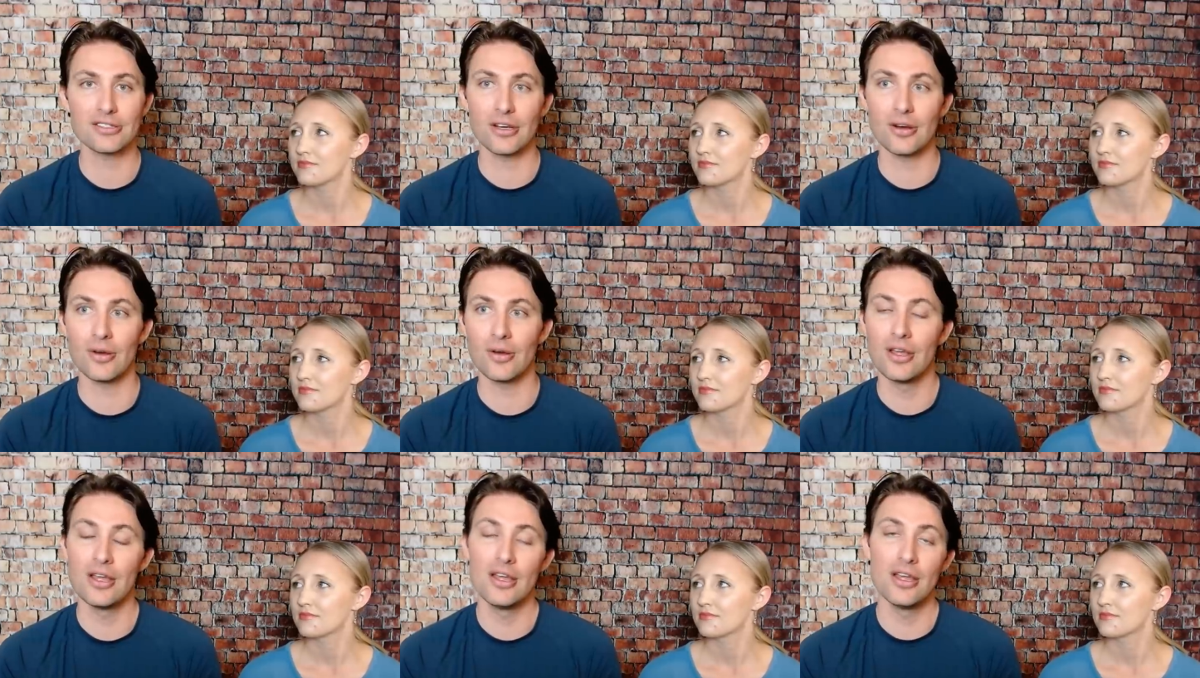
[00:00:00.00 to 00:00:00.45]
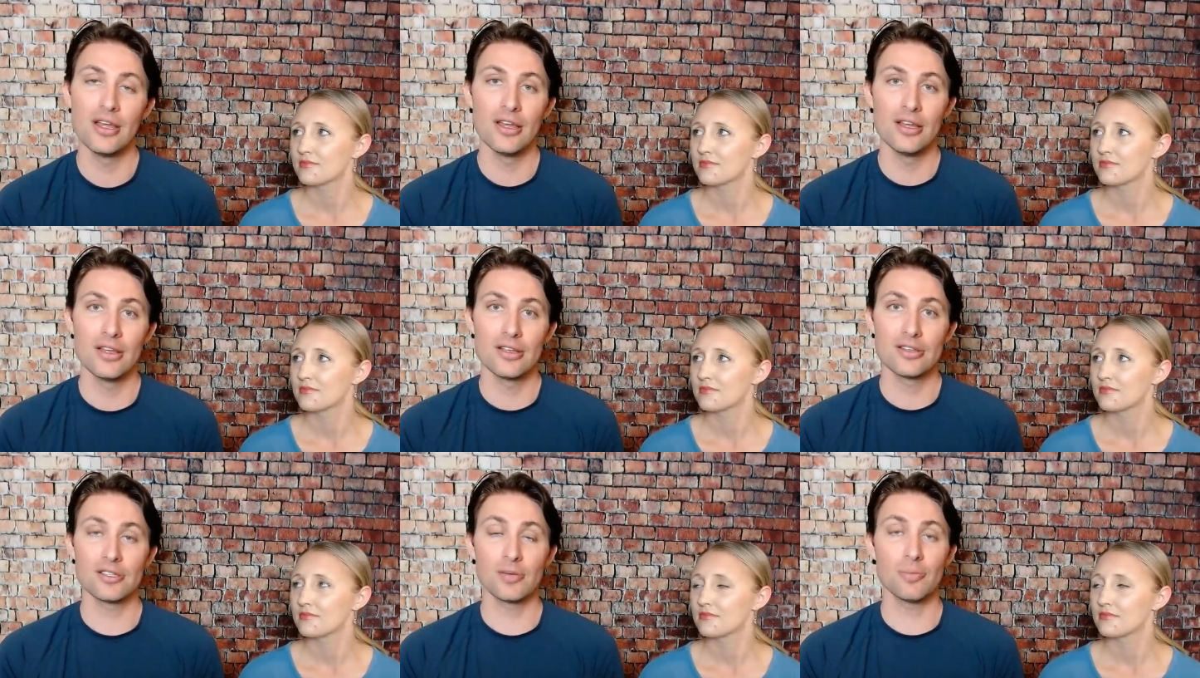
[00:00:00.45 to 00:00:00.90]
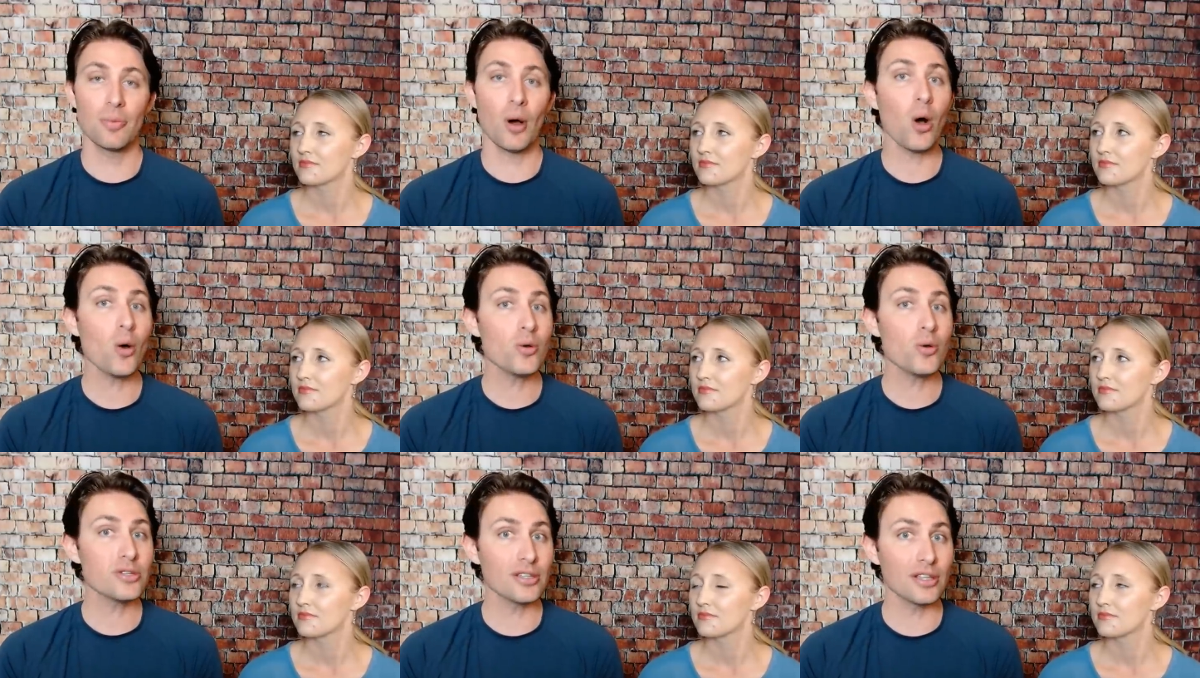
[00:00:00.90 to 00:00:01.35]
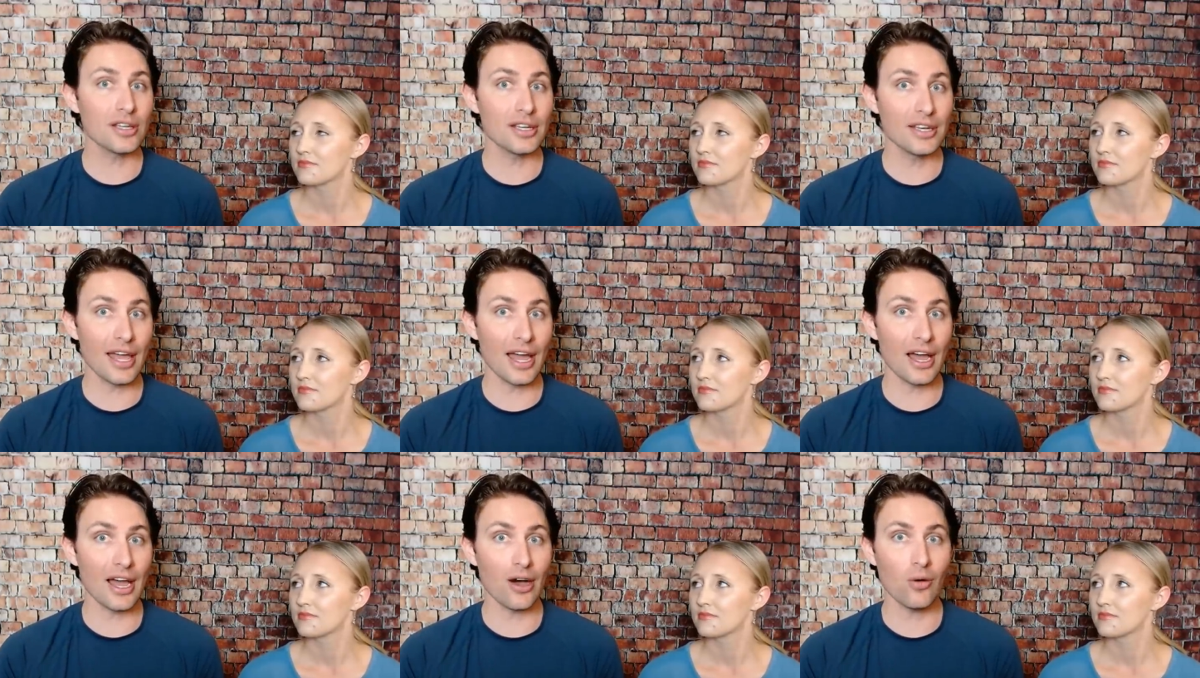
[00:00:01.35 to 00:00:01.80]
Speaker 1: So supposedly
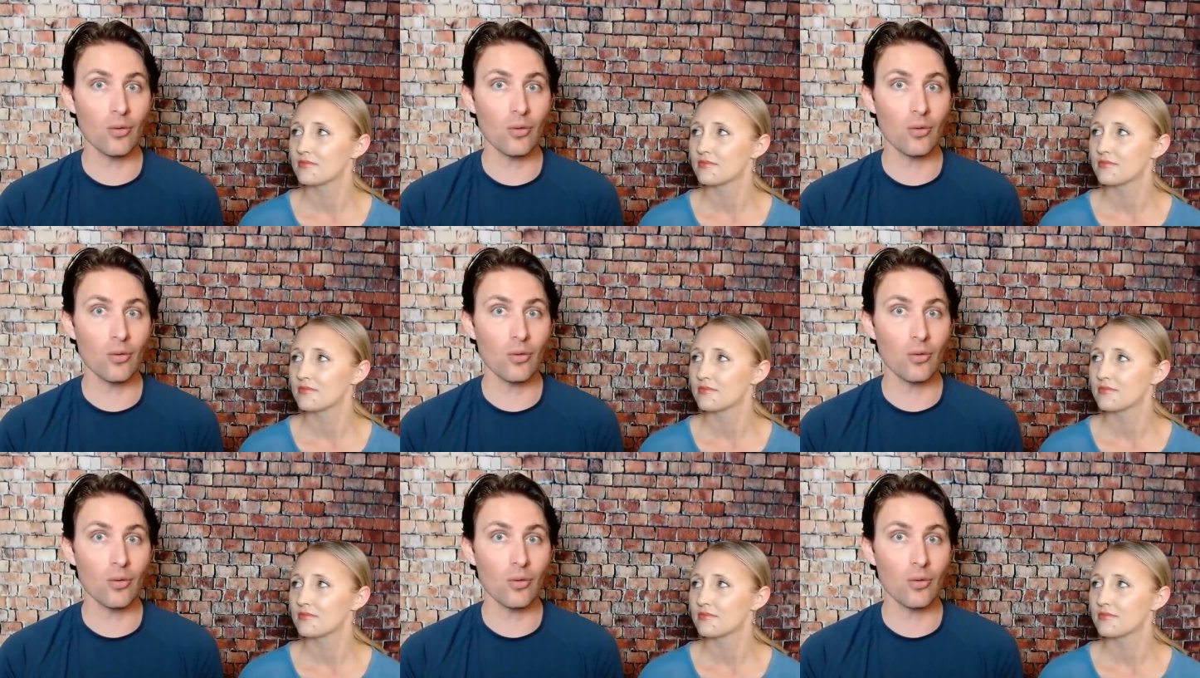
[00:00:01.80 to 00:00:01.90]
now,